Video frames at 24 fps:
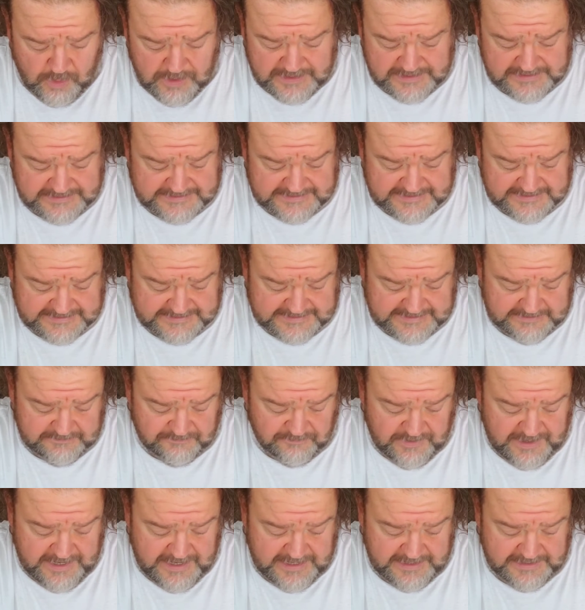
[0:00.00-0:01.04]
consistent
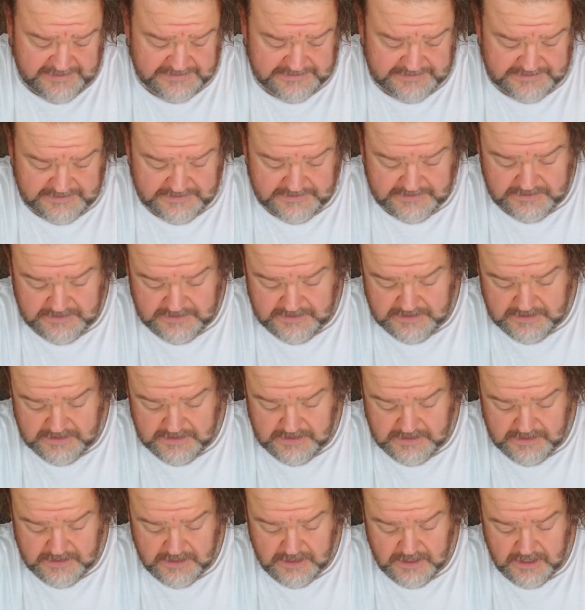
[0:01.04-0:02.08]
readings,
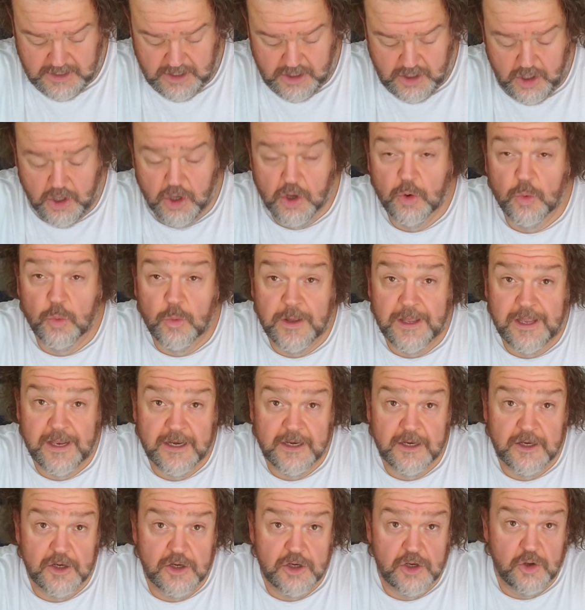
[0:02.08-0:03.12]

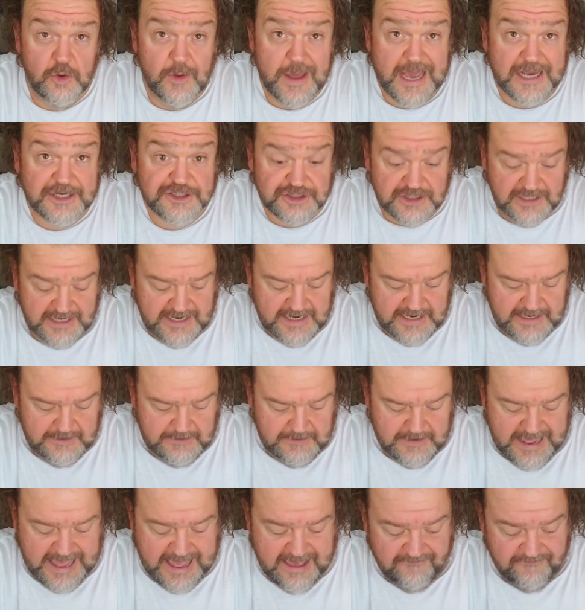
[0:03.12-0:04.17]
when you actually
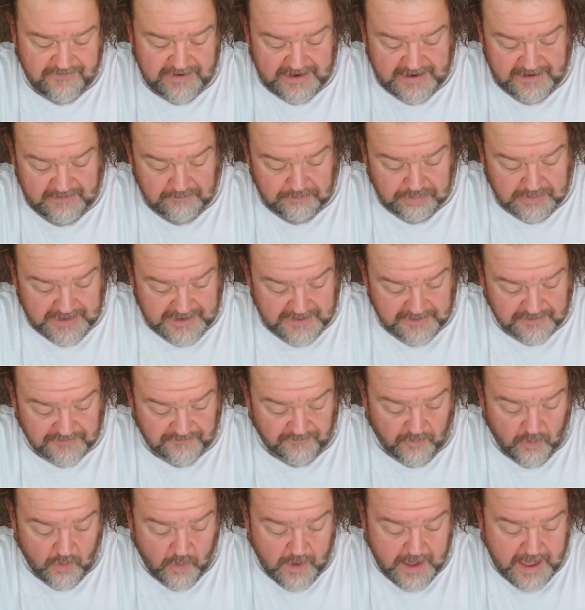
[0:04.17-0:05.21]
have it in place
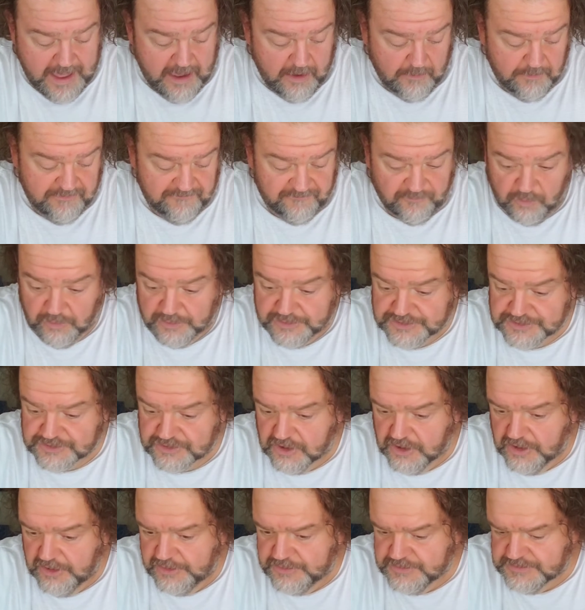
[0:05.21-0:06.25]
for a while before you
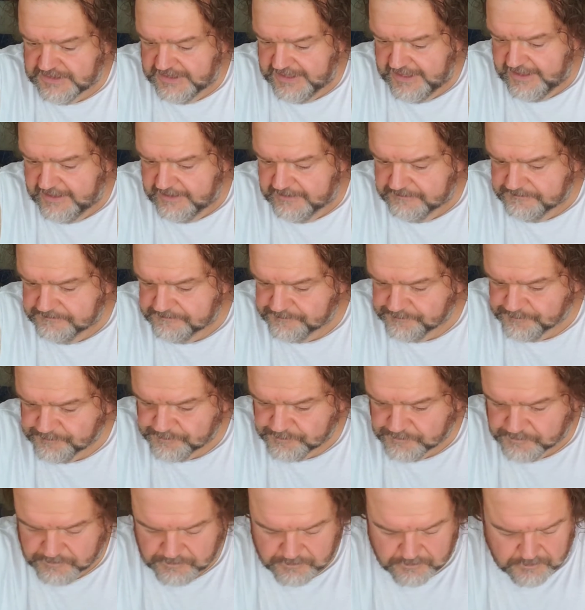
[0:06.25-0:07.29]
start using
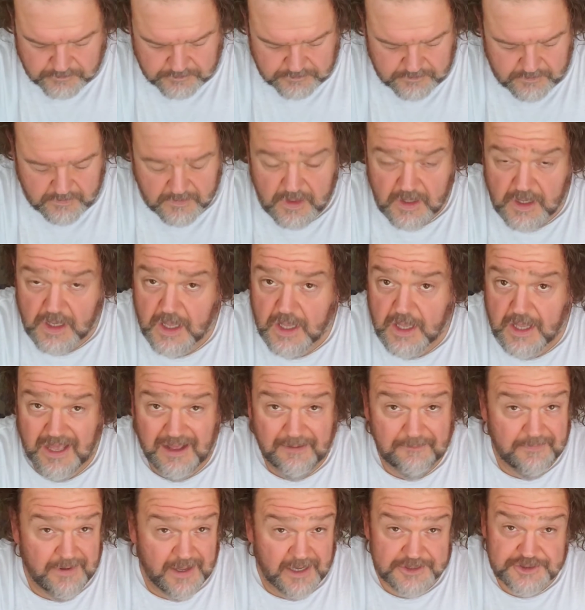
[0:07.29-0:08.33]

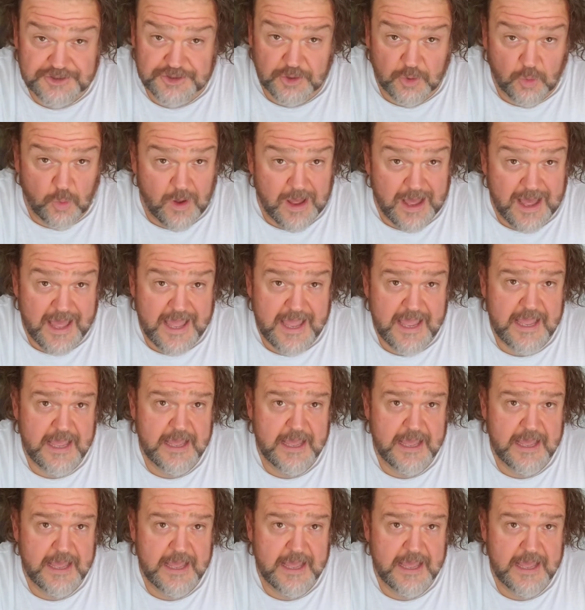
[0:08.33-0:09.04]
it. Not sure why,